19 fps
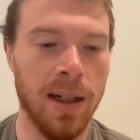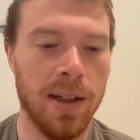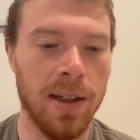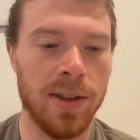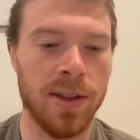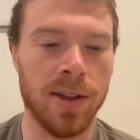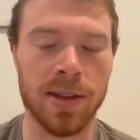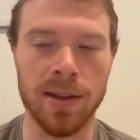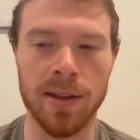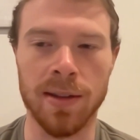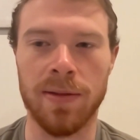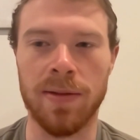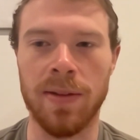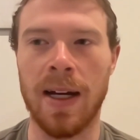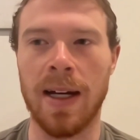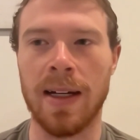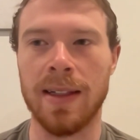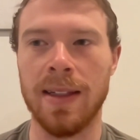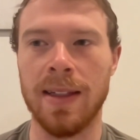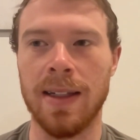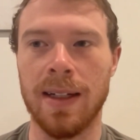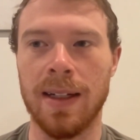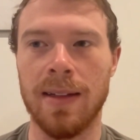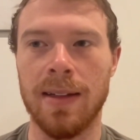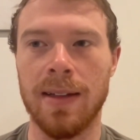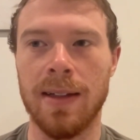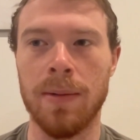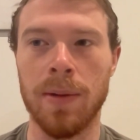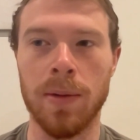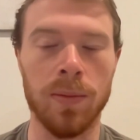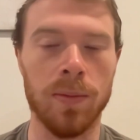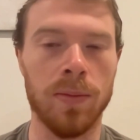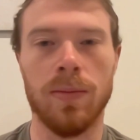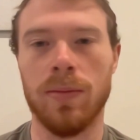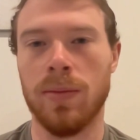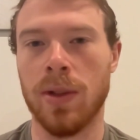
just in the fact that, I mean,